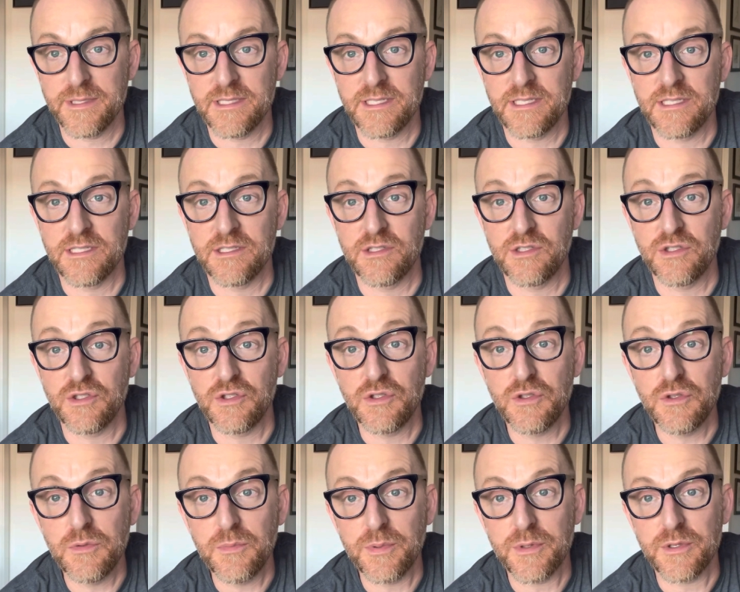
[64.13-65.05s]
is
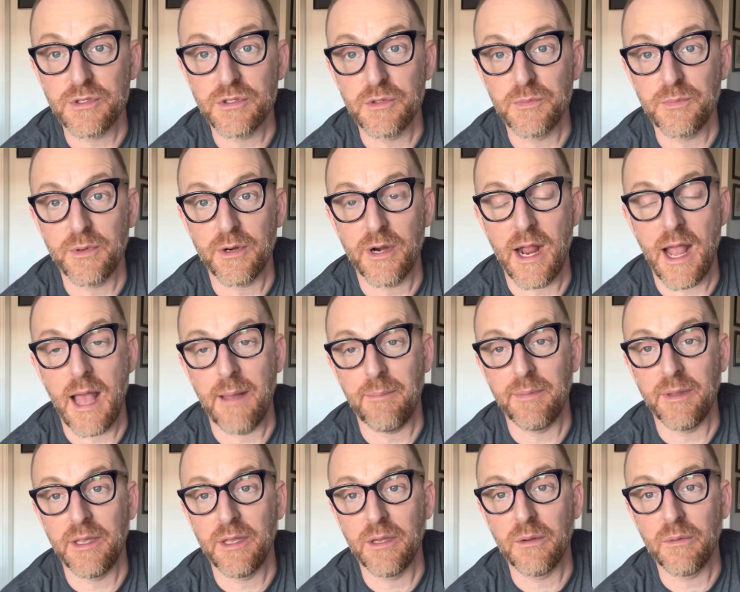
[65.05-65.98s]
super, super
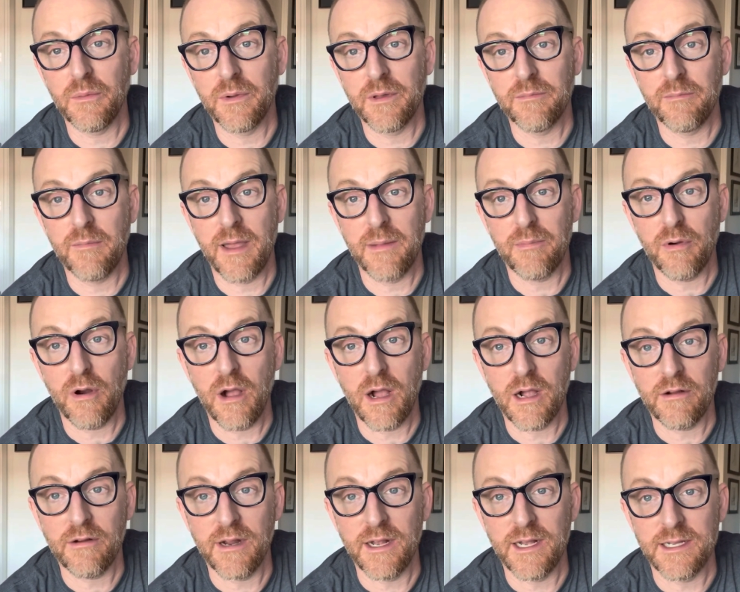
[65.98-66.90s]
happy with my
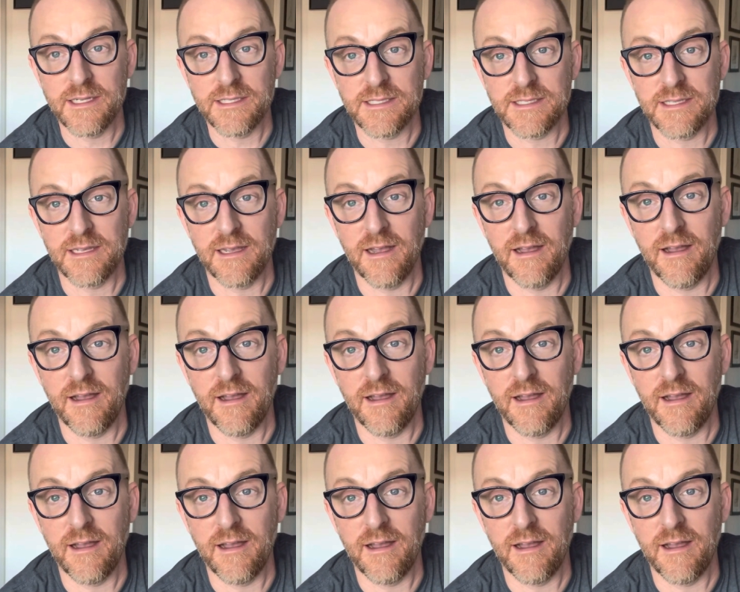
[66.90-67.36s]
progress.